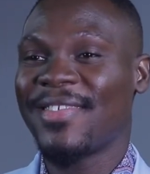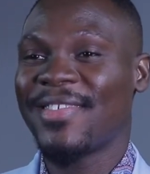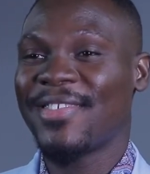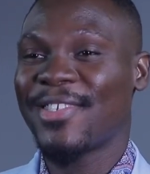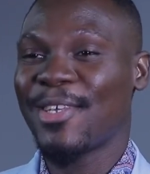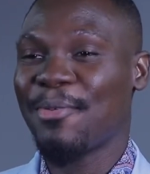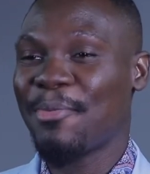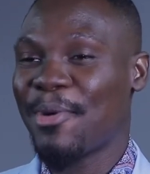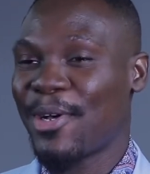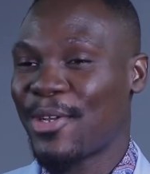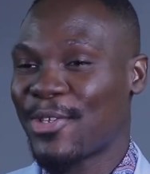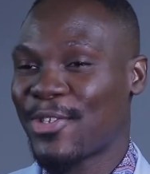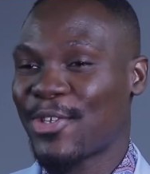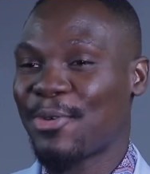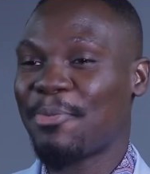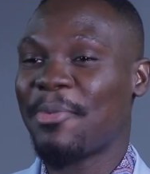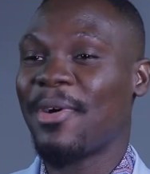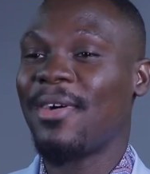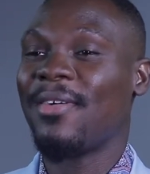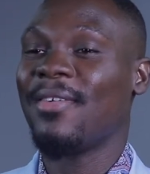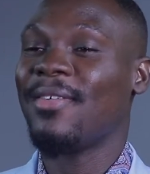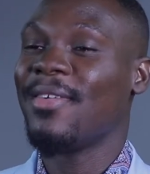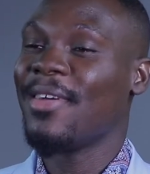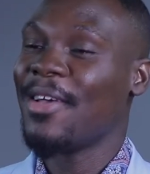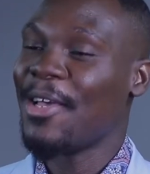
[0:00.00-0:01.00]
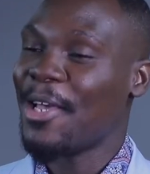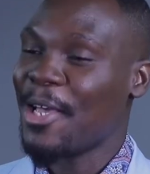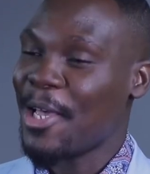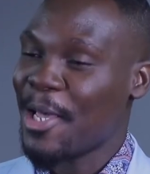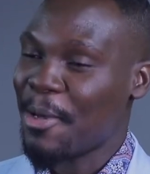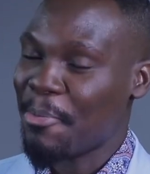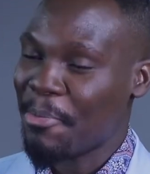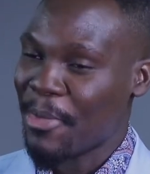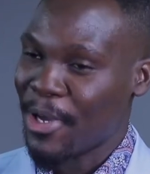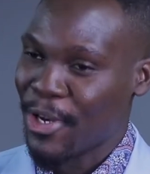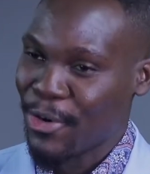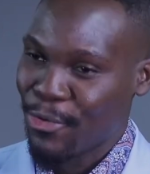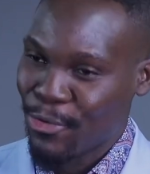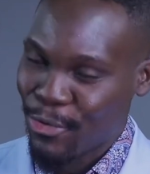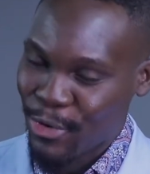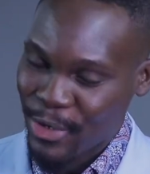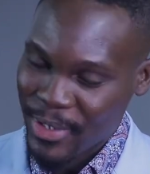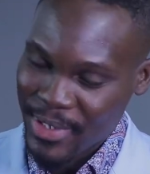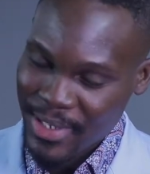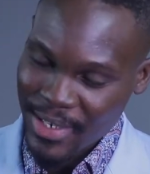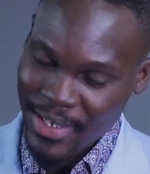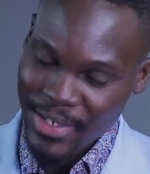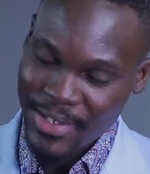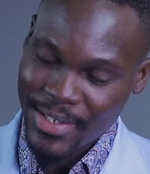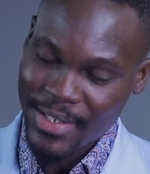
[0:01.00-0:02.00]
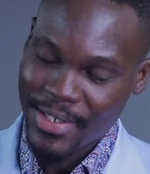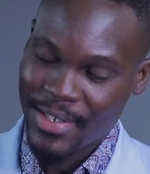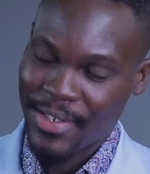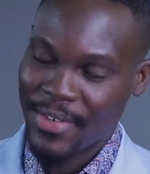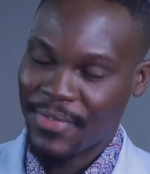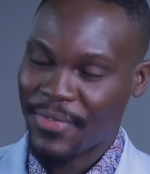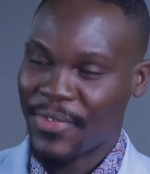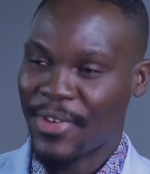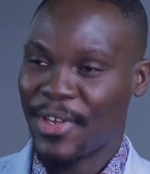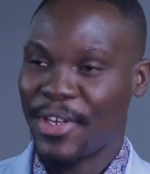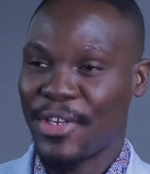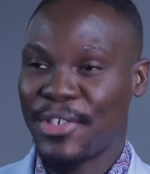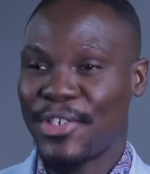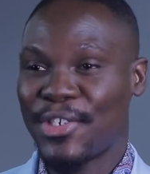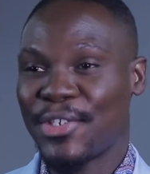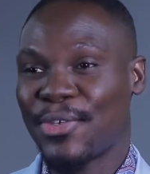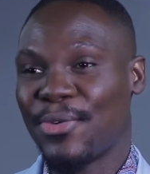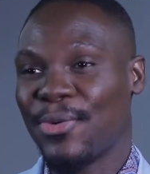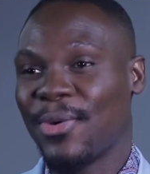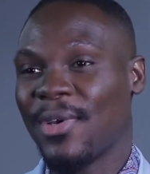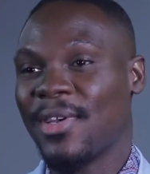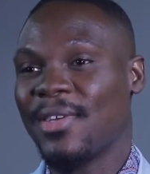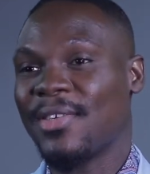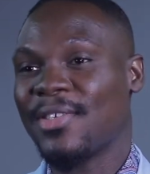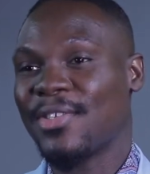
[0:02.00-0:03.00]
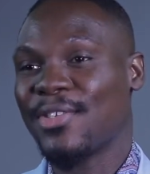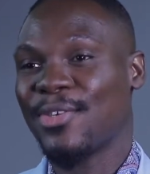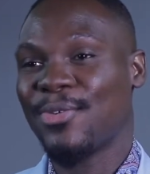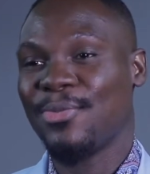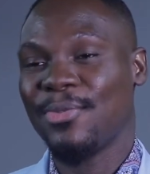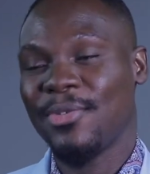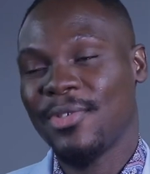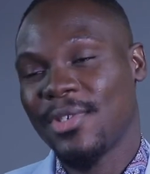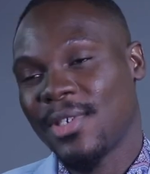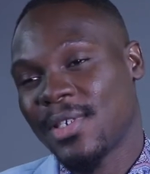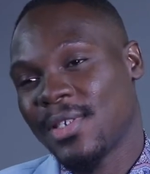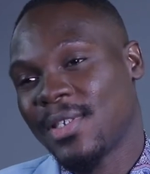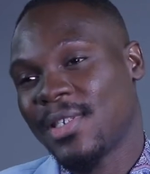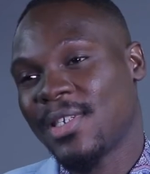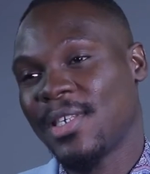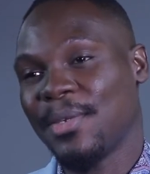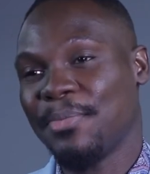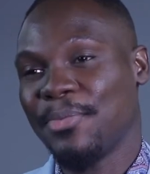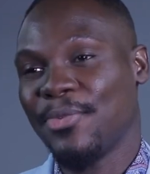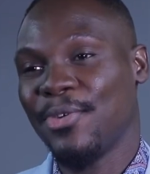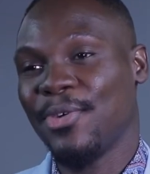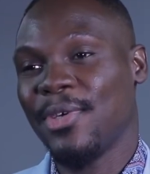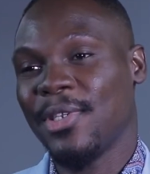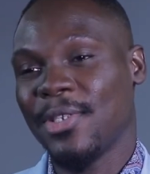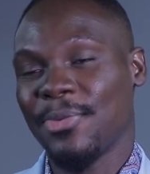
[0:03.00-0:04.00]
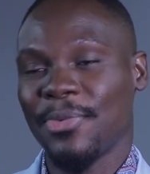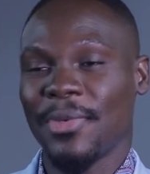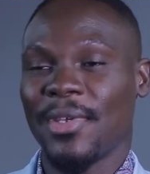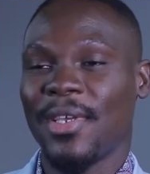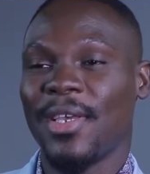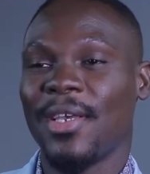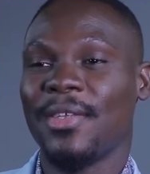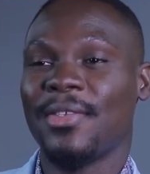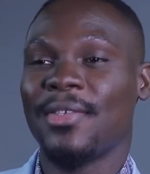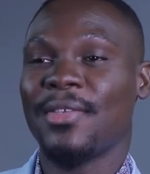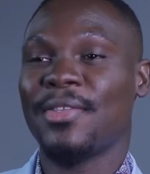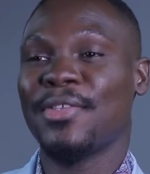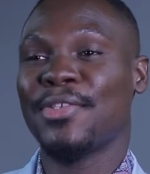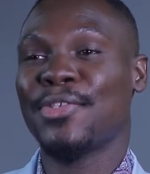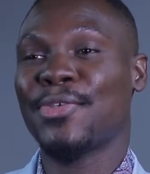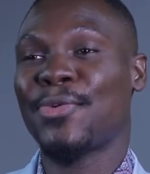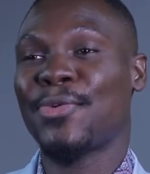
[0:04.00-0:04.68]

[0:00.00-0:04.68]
Somehow, many roads lead to the village square, so we'll just keep going till we get to the